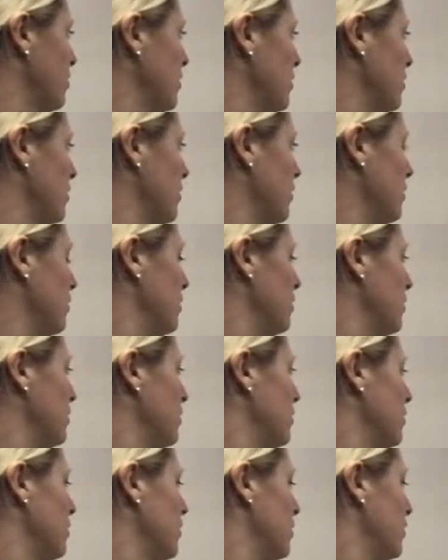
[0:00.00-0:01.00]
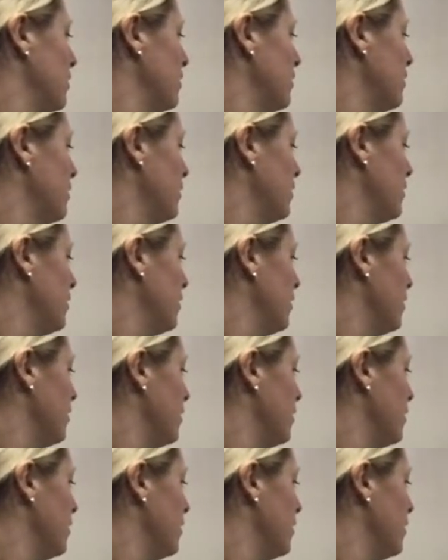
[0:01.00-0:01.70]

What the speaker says: (no one is talking)